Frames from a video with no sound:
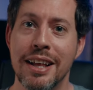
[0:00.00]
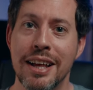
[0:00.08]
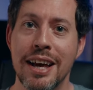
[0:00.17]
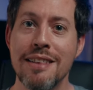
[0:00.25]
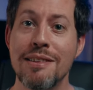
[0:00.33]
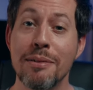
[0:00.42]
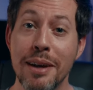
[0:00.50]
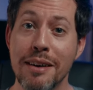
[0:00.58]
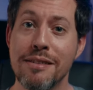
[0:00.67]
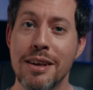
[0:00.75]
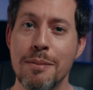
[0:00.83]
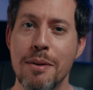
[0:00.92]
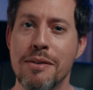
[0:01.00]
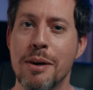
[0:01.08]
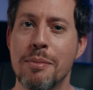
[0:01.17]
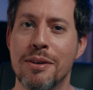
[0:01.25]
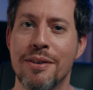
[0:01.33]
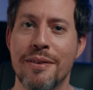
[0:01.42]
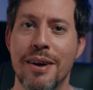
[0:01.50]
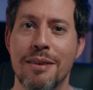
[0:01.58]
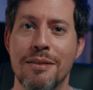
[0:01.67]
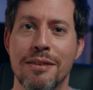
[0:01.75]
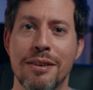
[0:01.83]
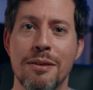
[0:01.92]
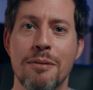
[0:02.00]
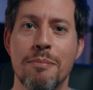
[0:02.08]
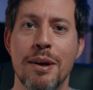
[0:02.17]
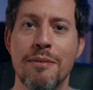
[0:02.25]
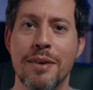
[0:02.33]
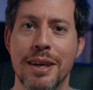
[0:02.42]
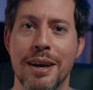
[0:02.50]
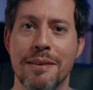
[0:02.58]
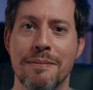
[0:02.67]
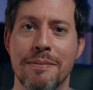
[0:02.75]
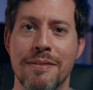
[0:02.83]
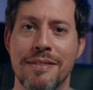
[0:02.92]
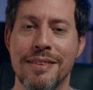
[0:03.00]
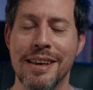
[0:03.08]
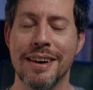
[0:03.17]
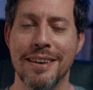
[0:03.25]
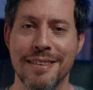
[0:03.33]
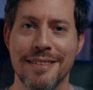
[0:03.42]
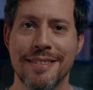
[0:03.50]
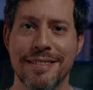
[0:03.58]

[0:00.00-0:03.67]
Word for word: Until next time, let's help each other out and shoot better video. See you guys.